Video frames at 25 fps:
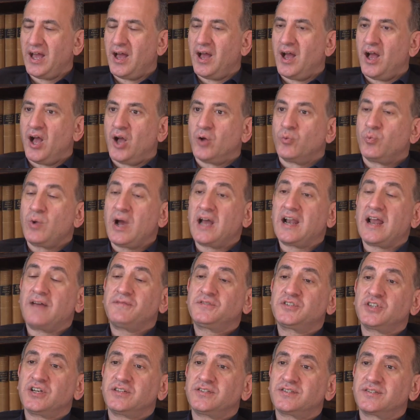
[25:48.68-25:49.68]
to do? Well,
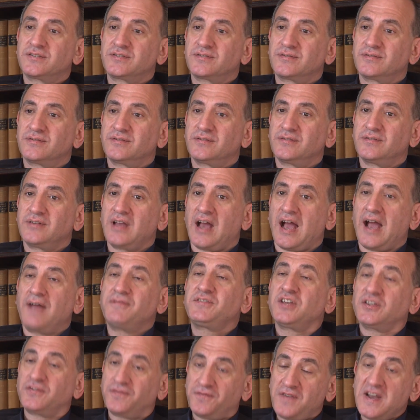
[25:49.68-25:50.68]
Maybe I've a just, new film, I've
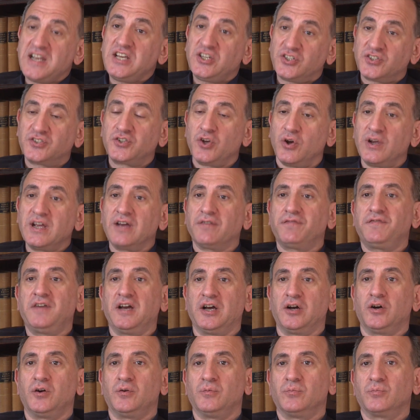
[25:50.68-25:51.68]
new just series? finished doing a
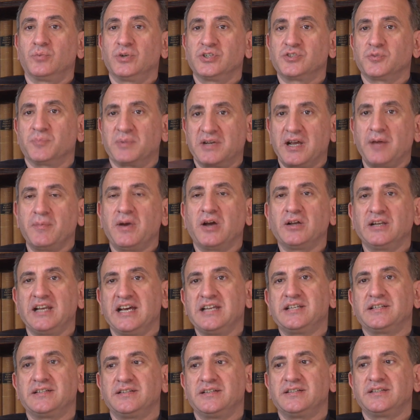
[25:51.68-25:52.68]
film, which will come out
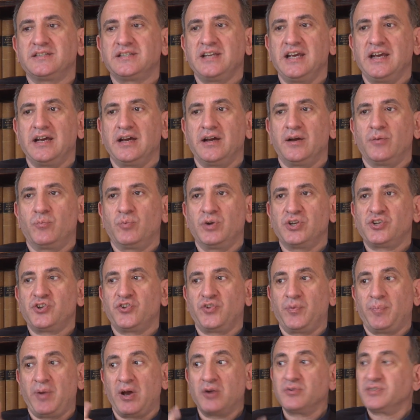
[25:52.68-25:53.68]
later this year, which
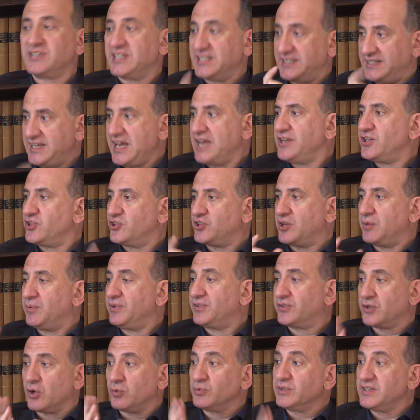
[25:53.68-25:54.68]
is about dictatorship.
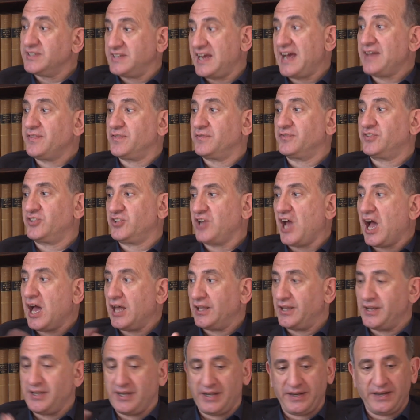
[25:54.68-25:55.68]
It's called The Death of
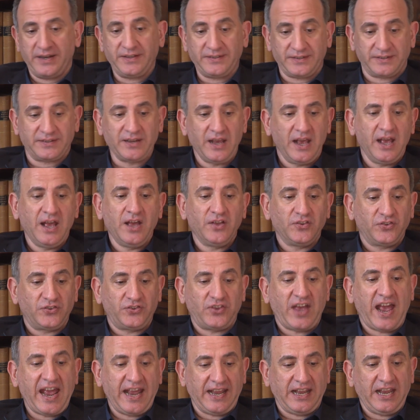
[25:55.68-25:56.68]
Stalin, and it's
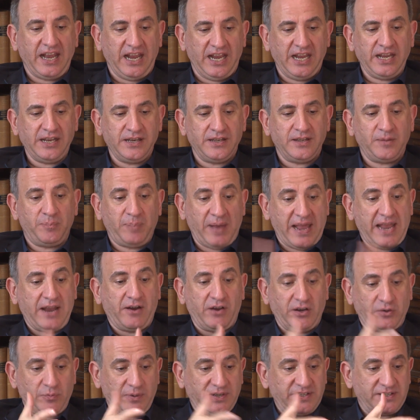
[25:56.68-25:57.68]
set in the
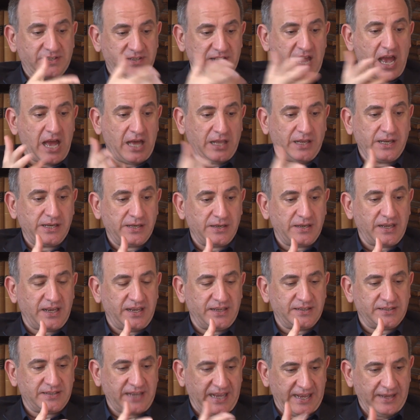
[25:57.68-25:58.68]
period when Stalin
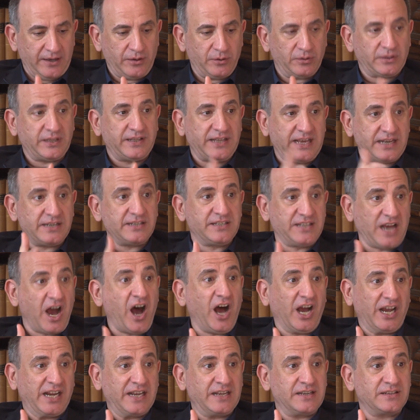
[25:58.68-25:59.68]
is ill and then
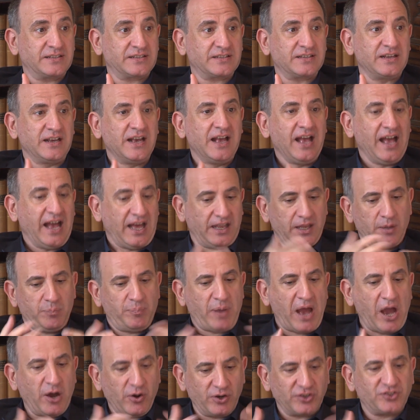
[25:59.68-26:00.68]
dies, and the
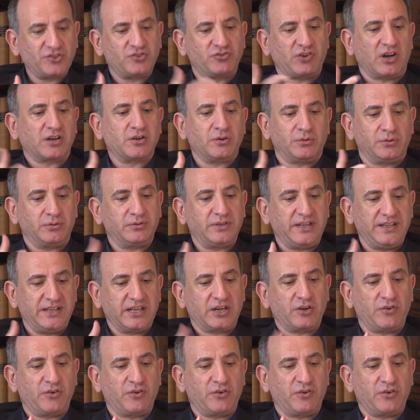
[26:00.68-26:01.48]
power struggle in the